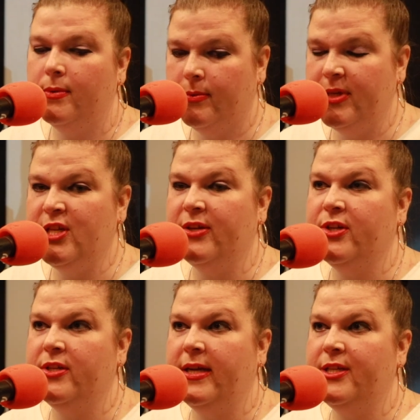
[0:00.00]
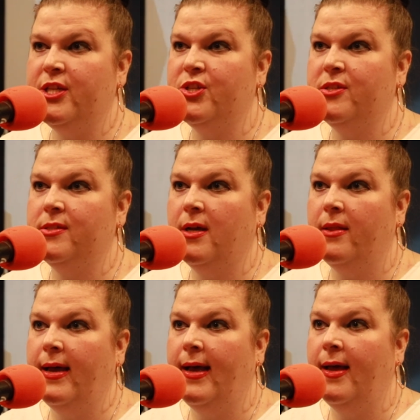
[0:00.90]
reach out to your dietitians
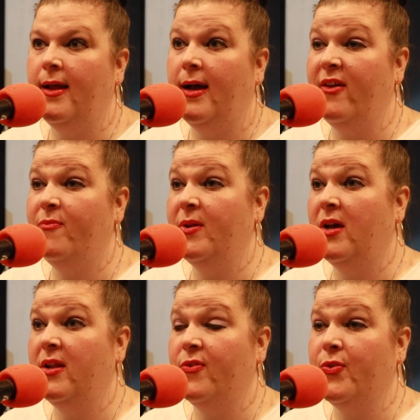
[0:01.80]
on that. I've been on it for